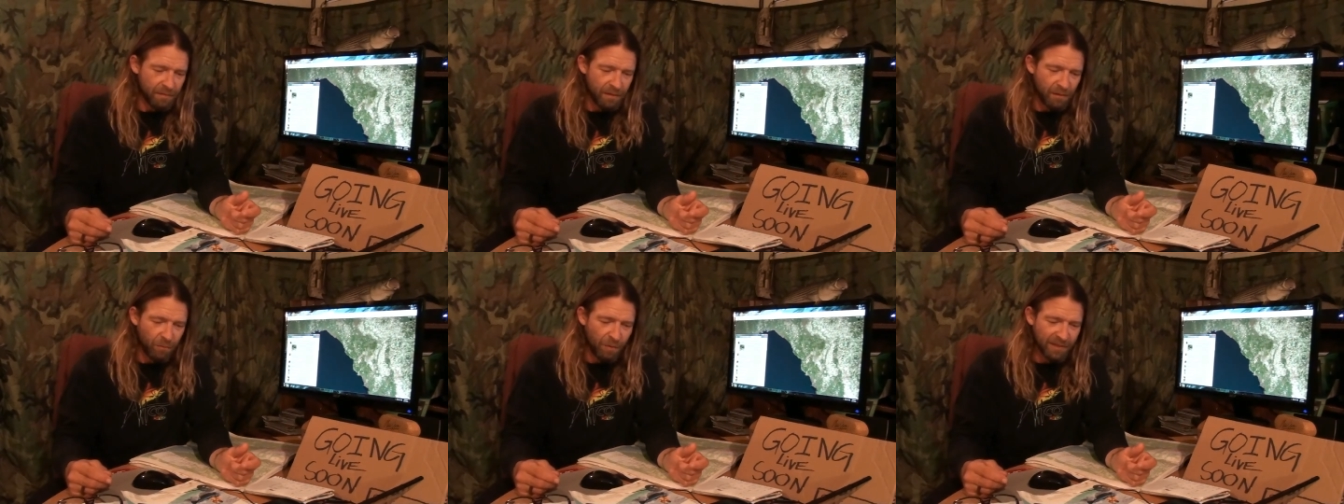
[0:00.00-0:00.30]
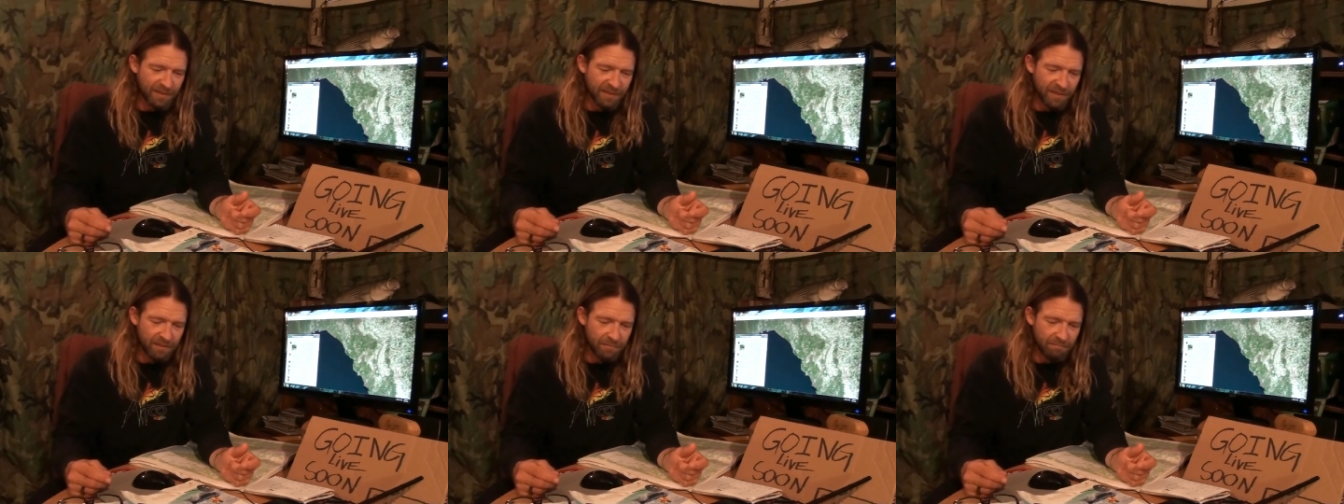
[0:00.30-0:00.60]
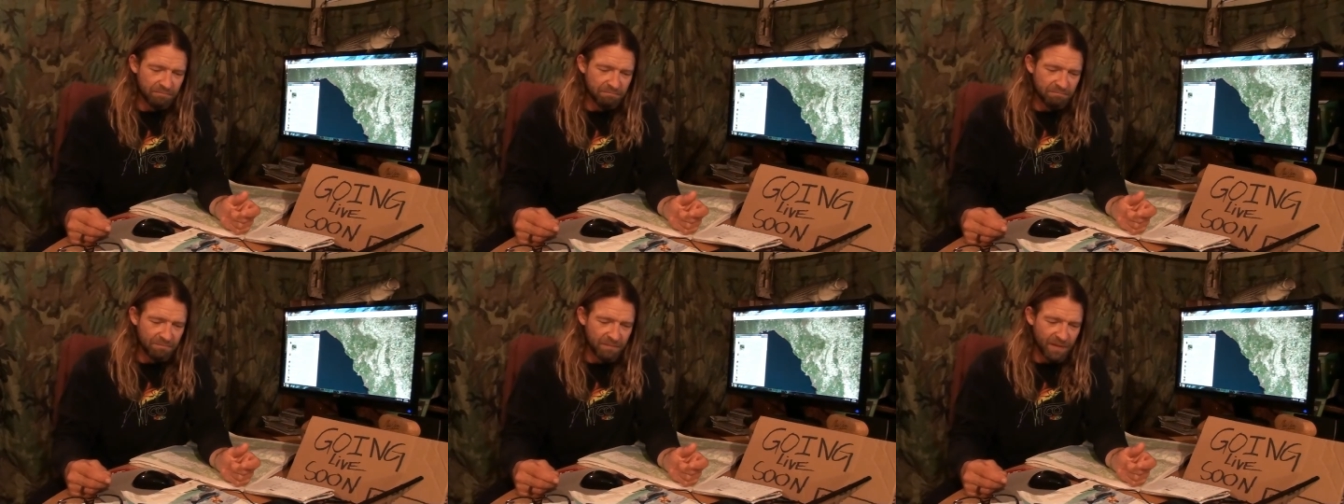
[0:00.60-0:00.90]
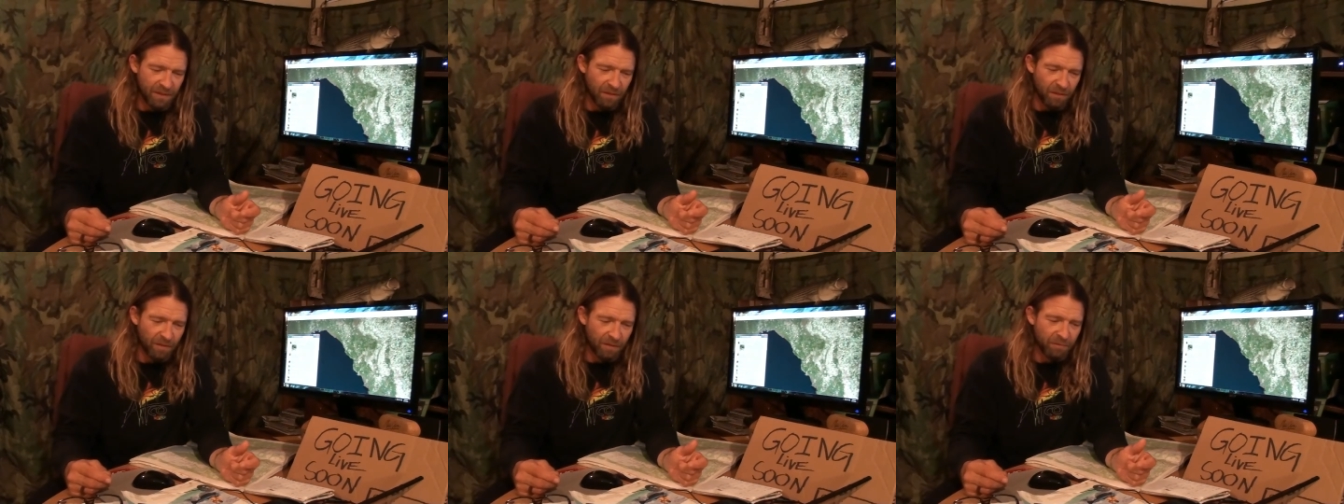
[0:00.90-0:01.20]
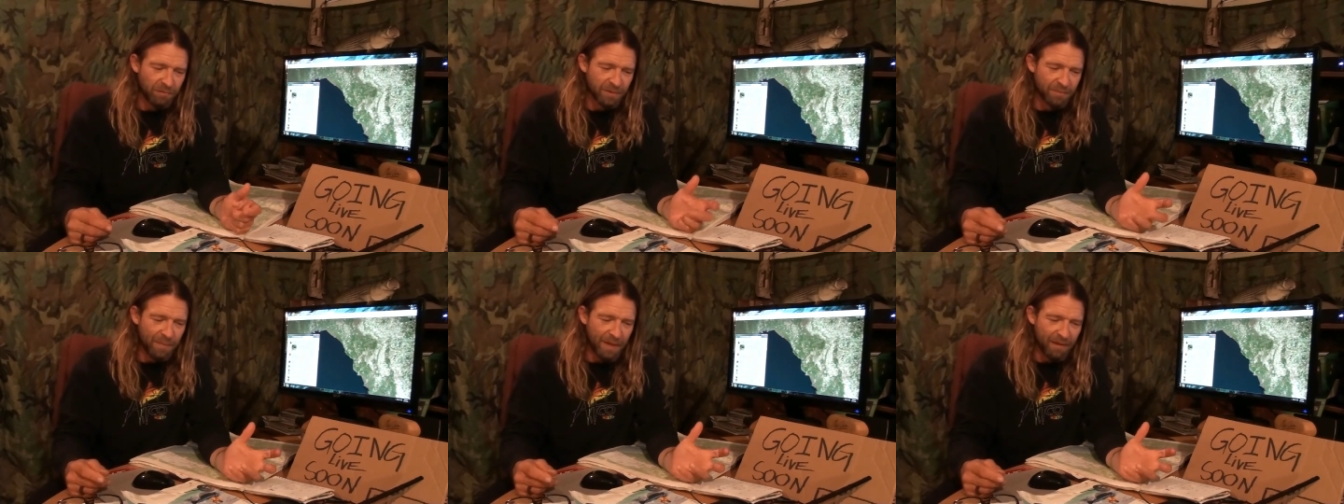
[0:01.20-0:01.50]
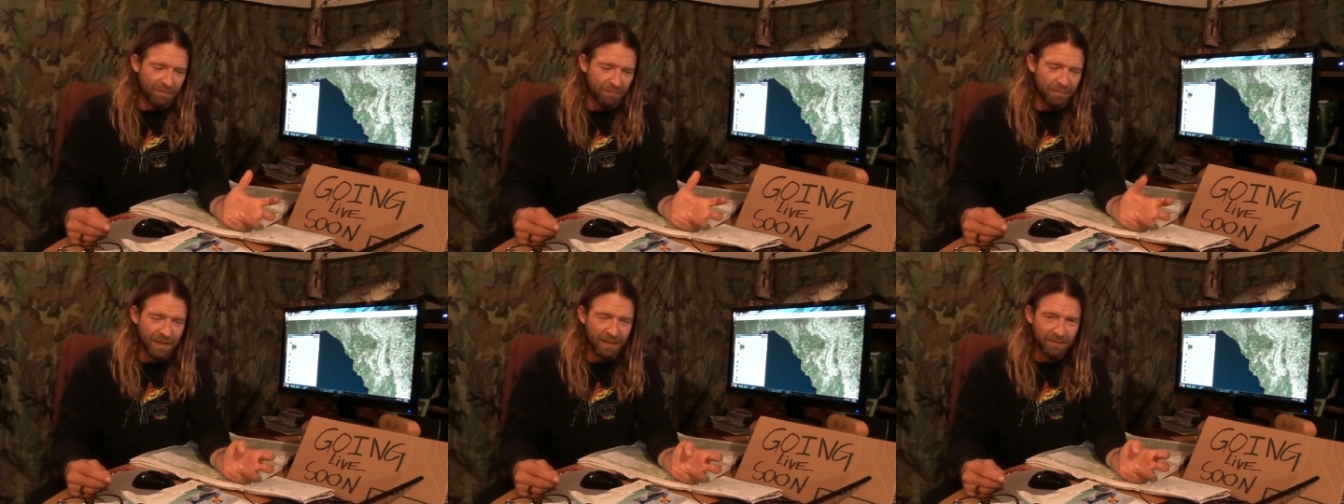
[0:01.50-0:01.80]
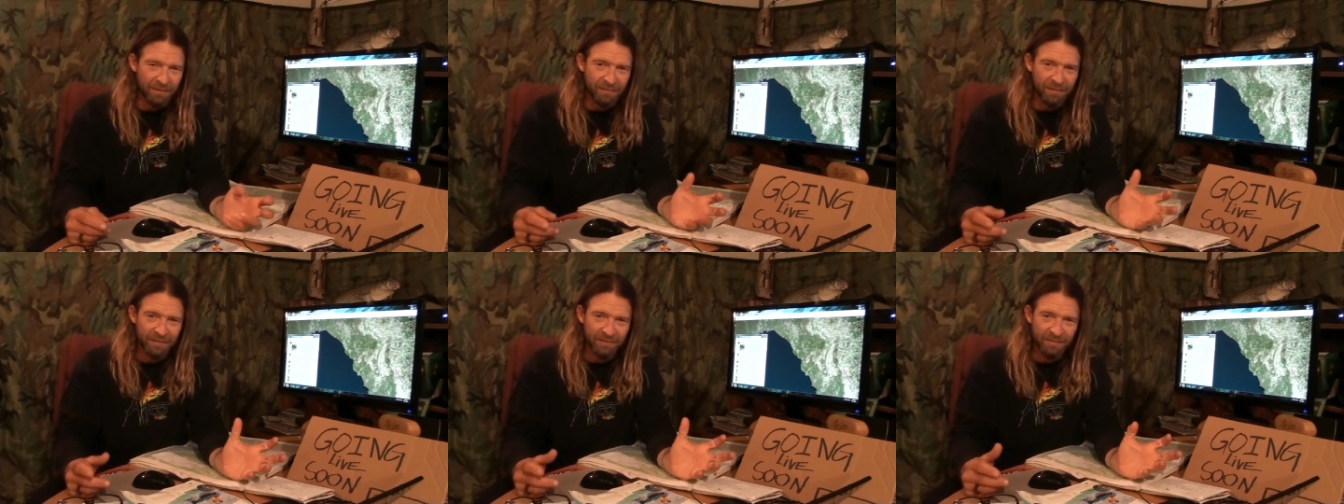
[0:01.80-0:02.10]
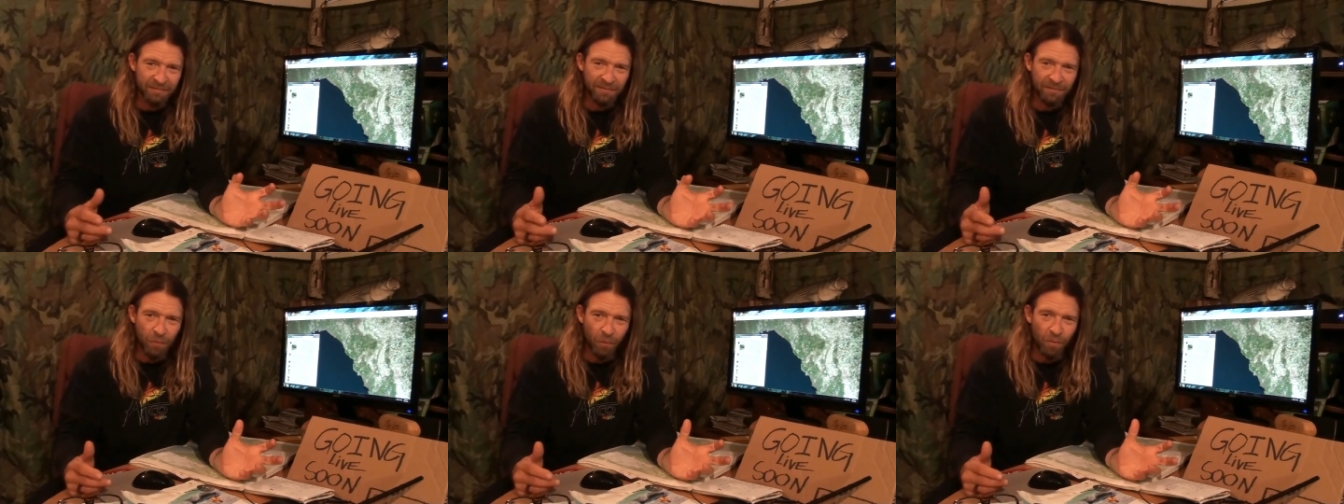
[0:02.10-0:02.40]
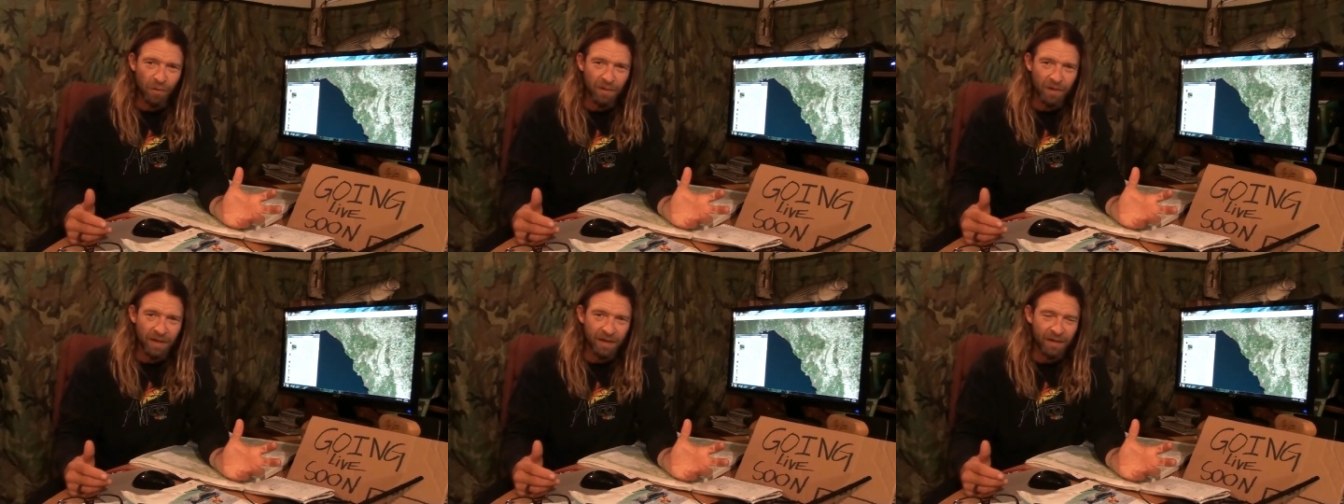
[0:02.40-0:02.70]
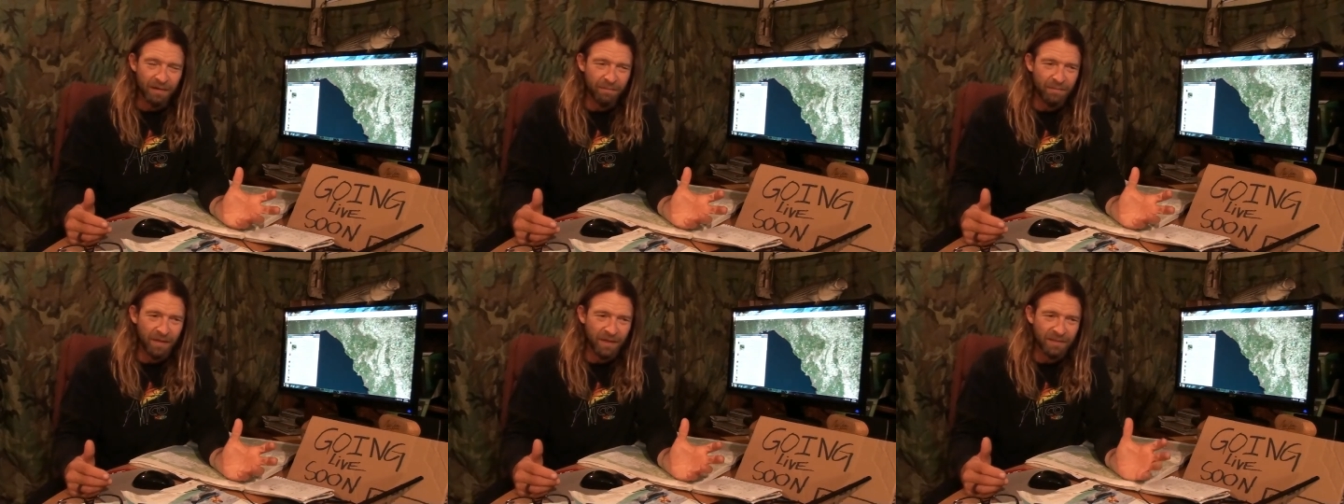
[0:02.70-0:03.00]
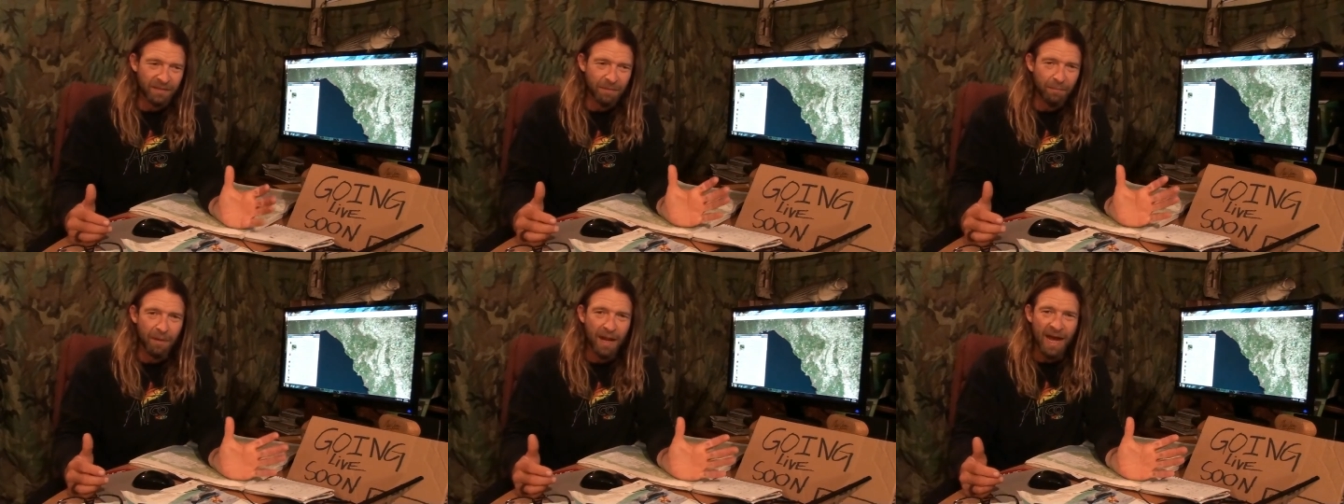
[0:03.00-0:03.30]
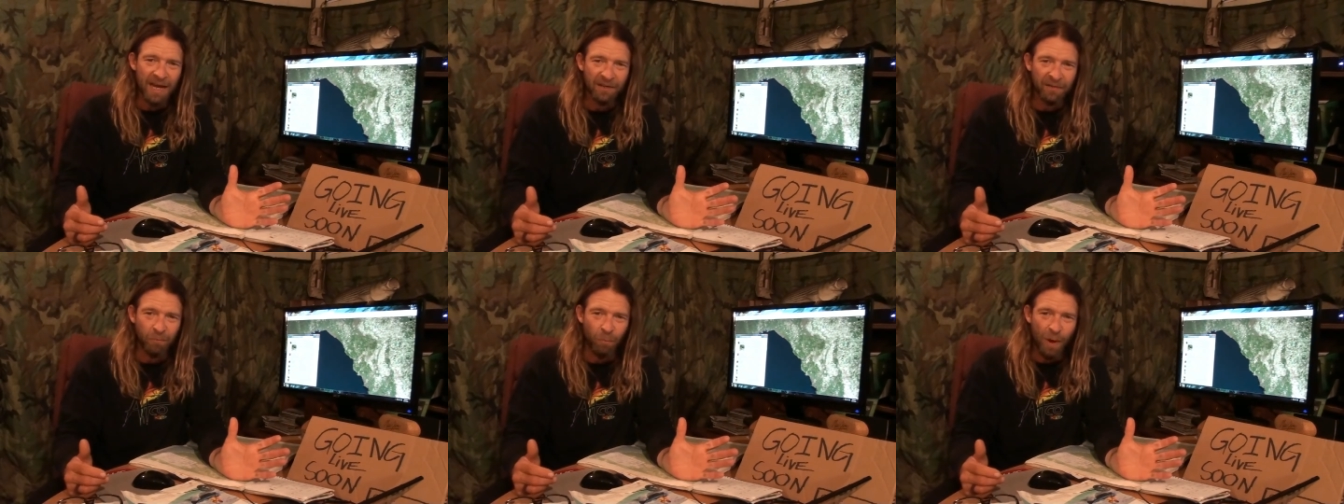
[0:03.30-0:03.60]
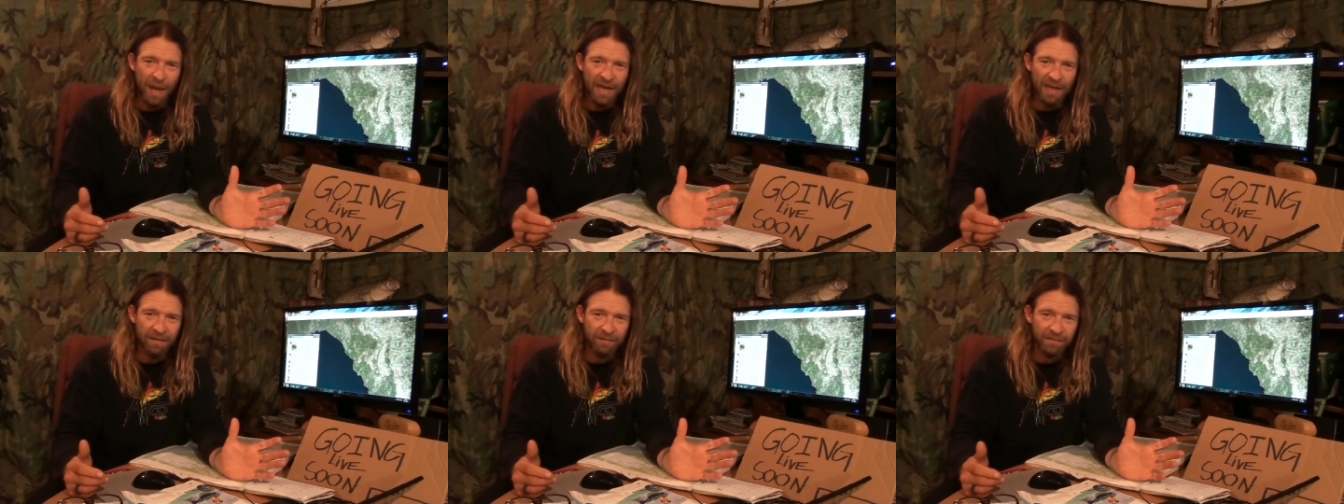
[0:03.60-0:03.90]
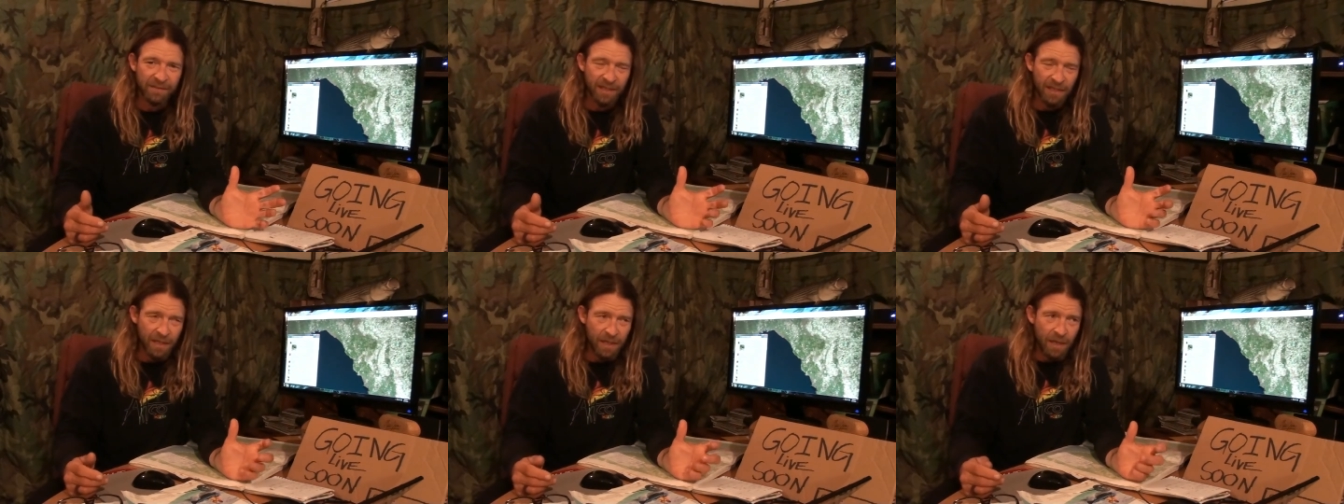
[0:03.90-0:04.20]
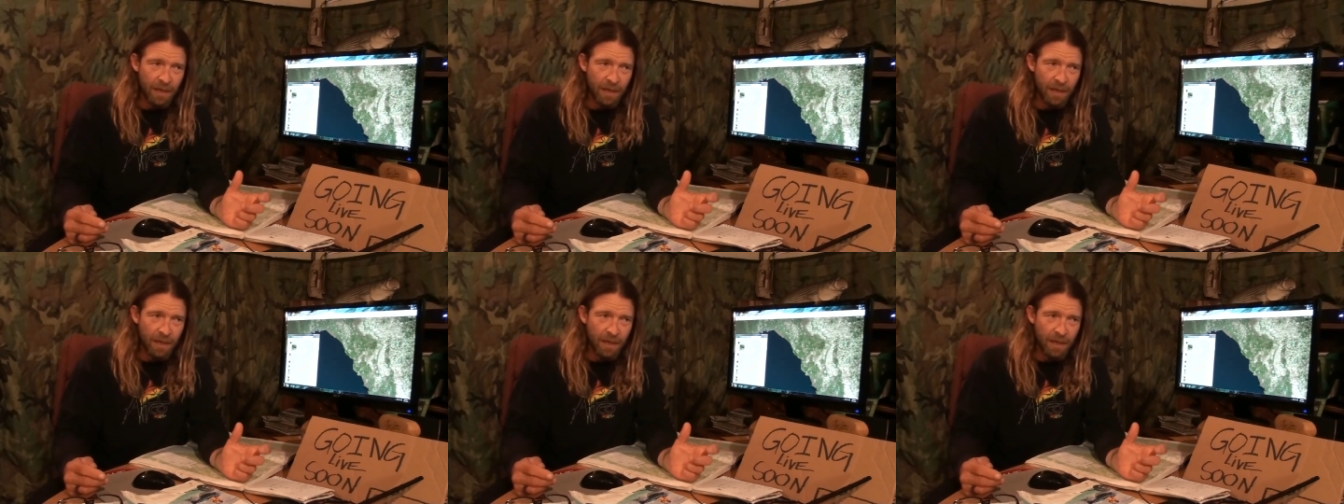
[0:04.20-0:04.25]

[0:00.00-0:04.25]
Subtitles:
It wasn't, it was meant for to block the waves.